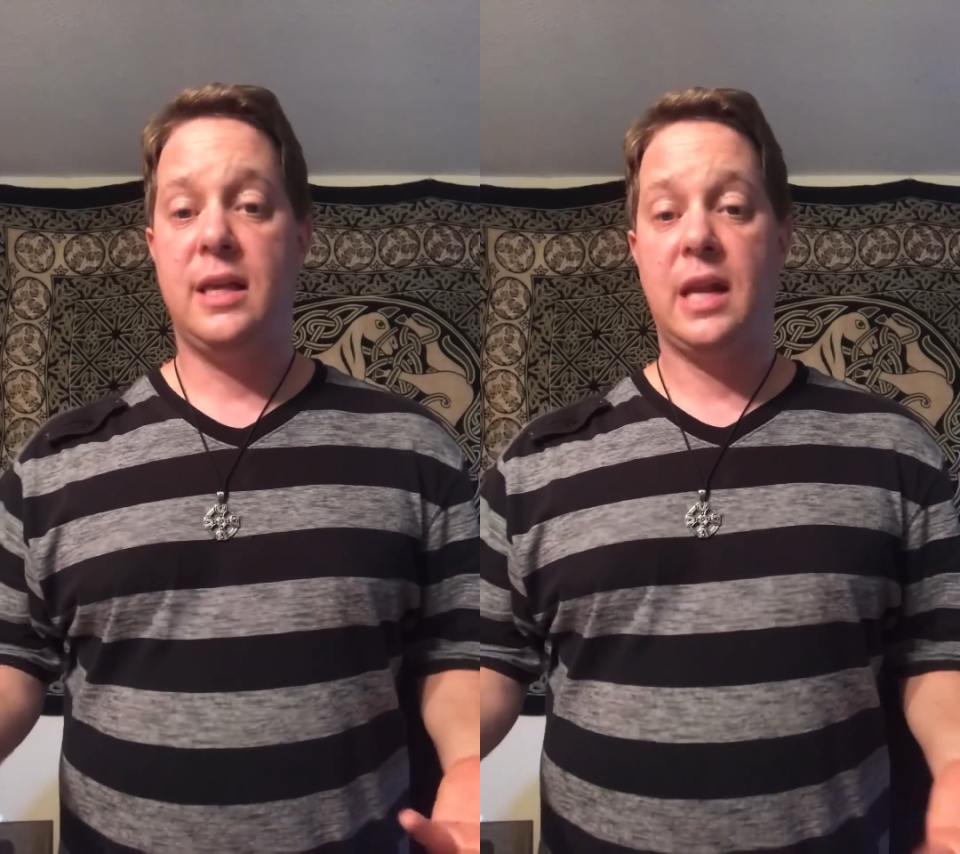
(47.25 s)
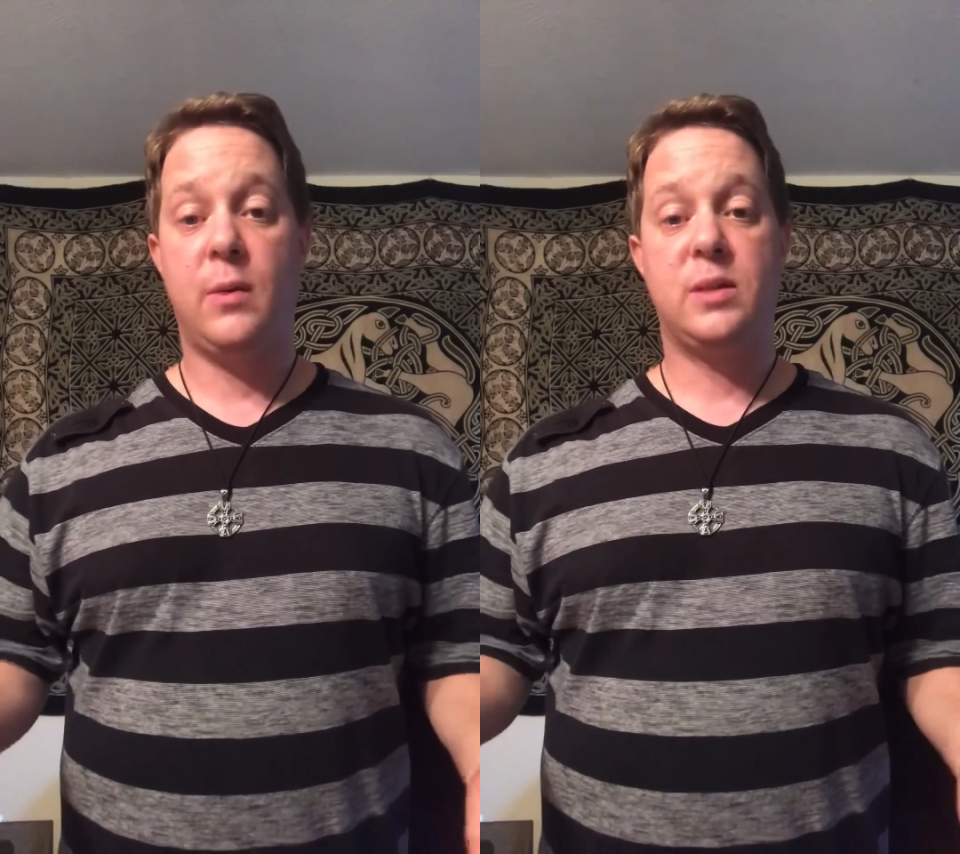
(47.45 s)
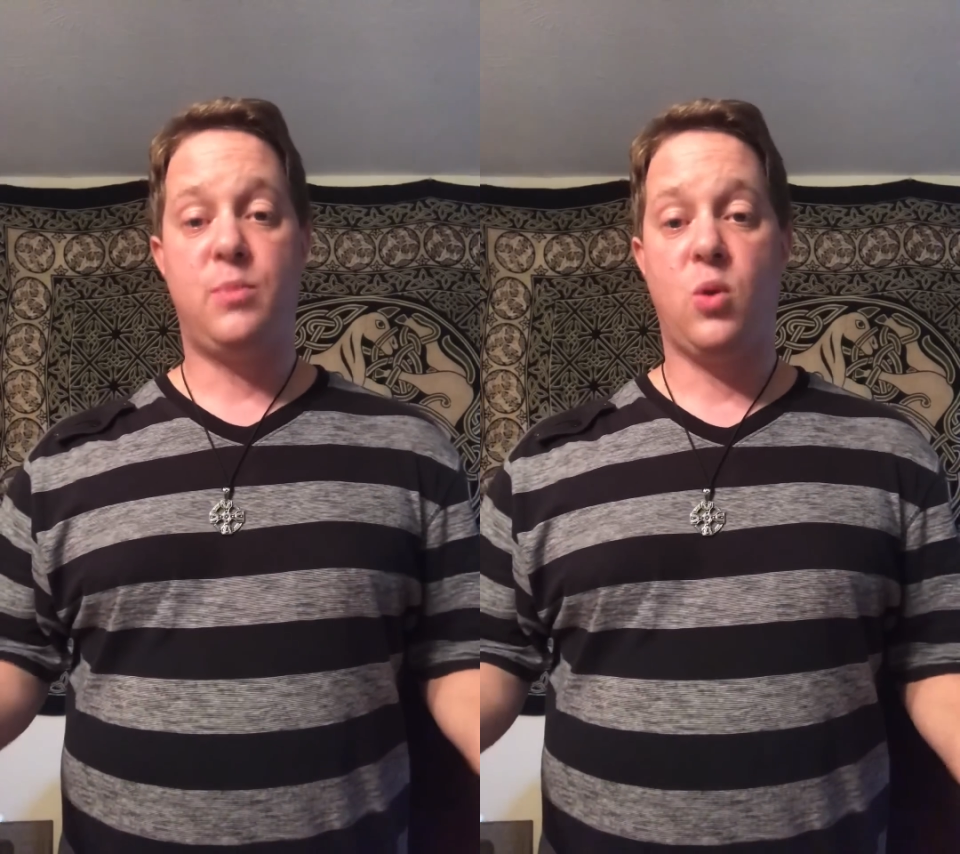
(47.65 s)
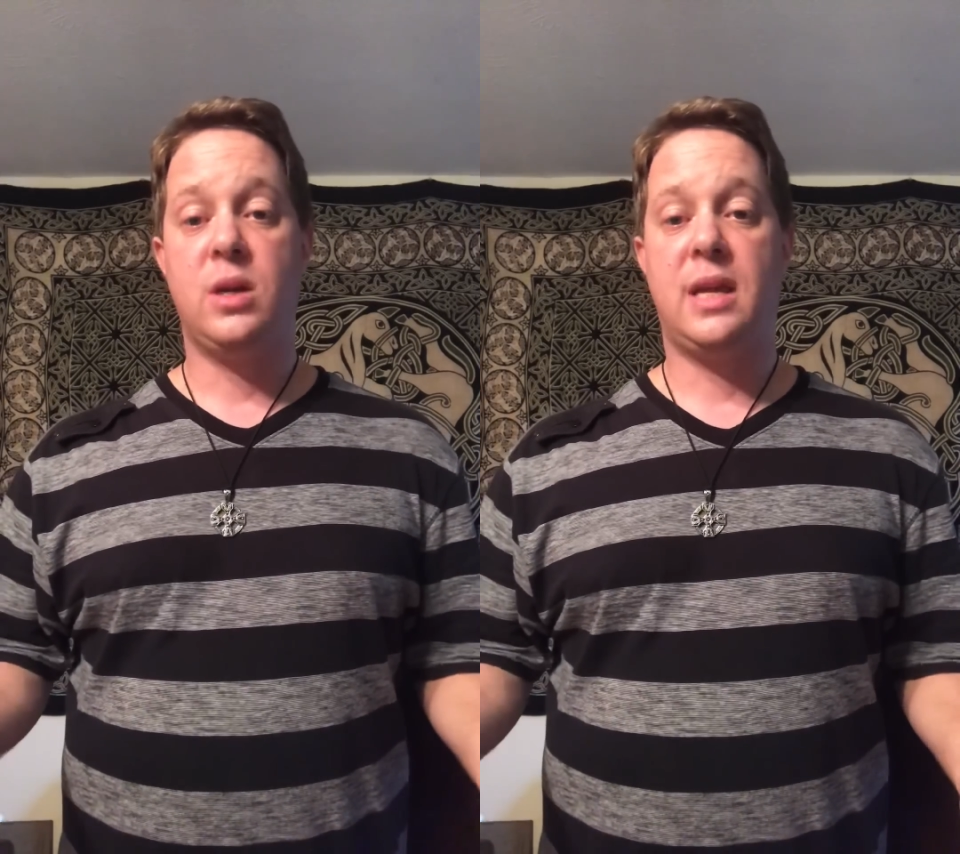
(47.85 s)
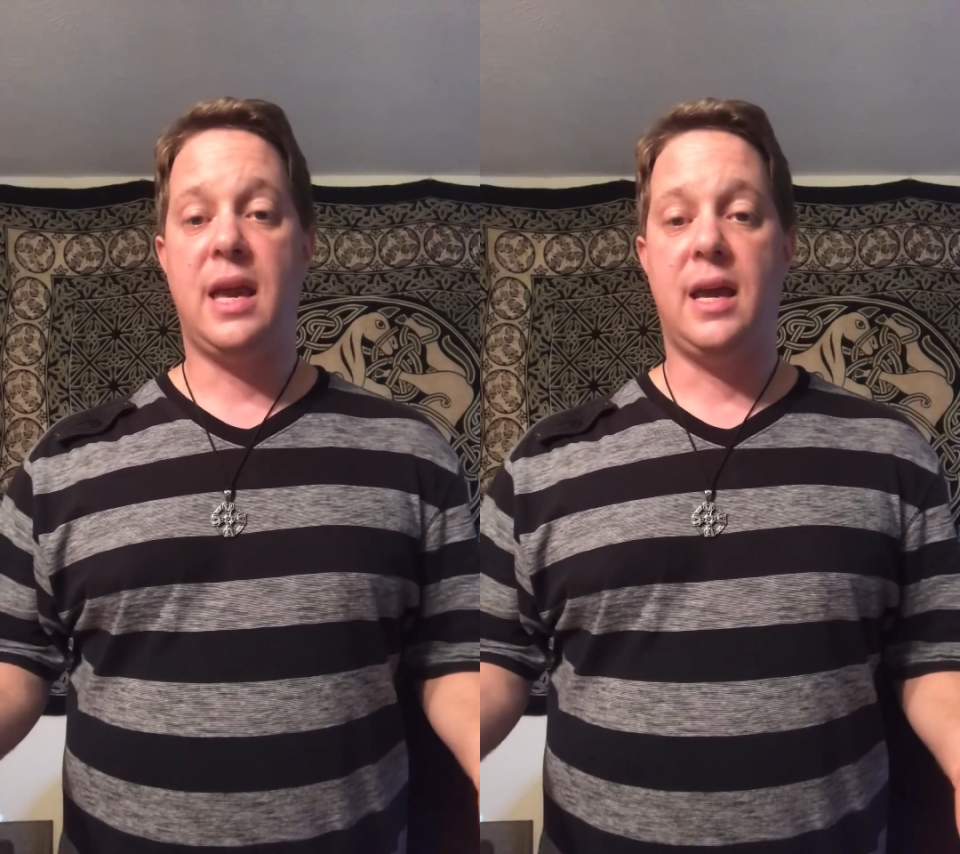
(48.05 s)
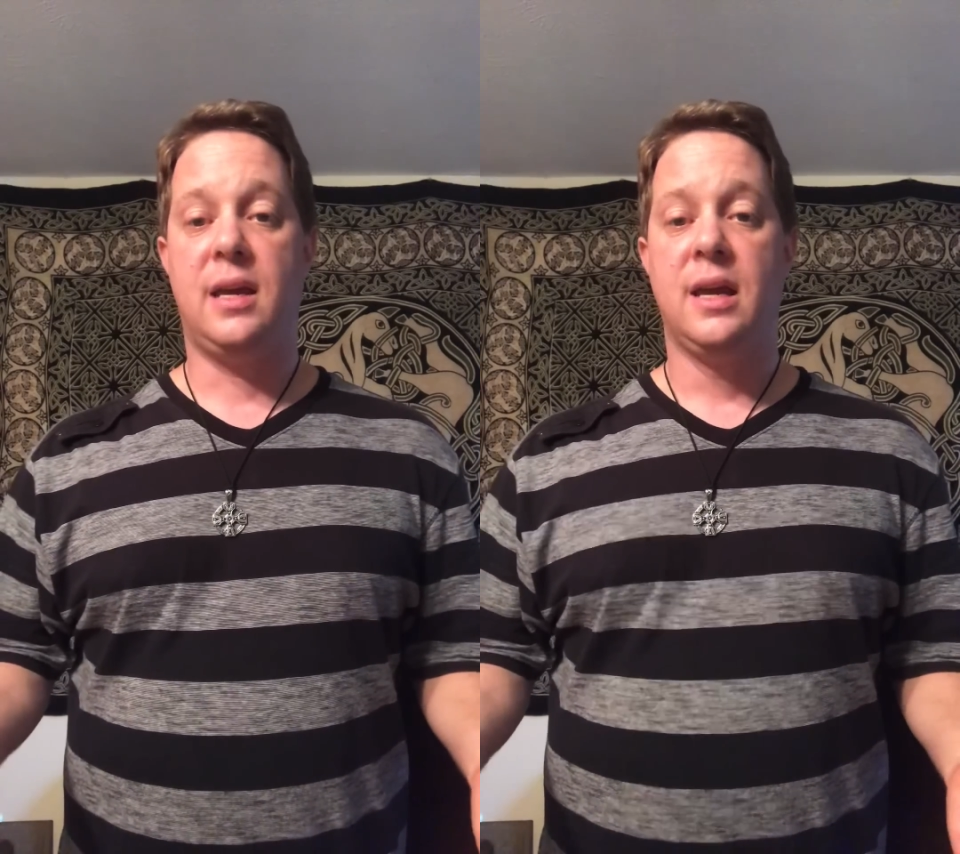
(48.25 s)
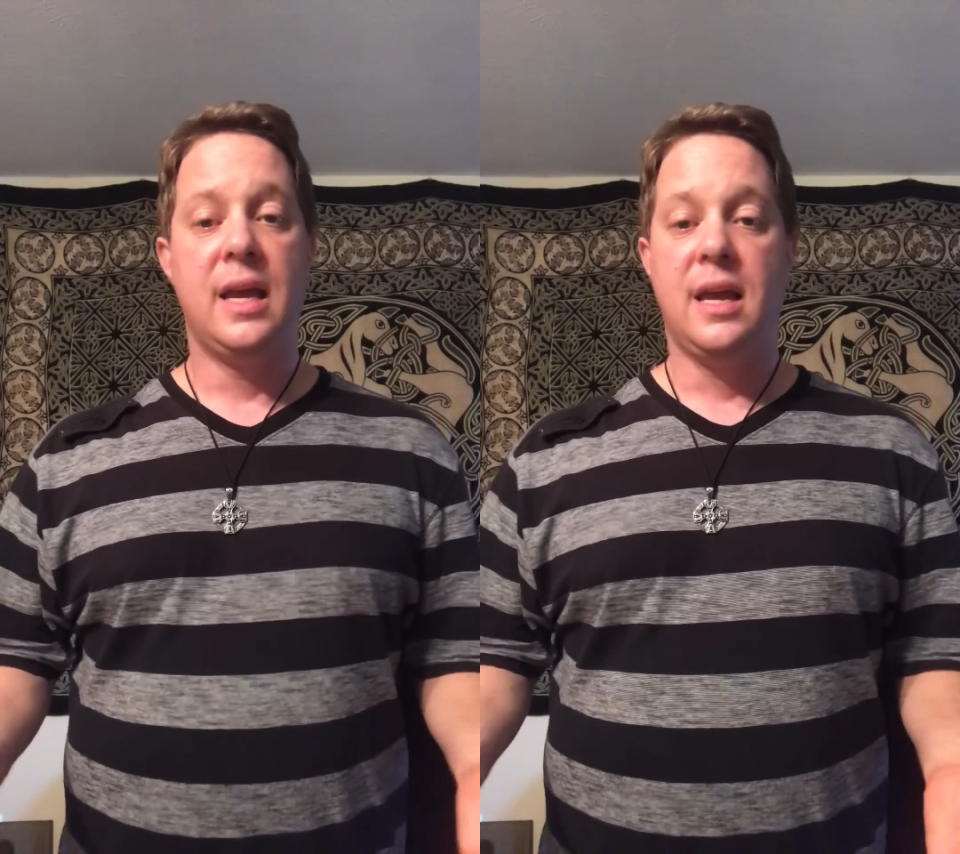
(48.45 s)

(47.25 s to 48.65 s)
that I was born gay.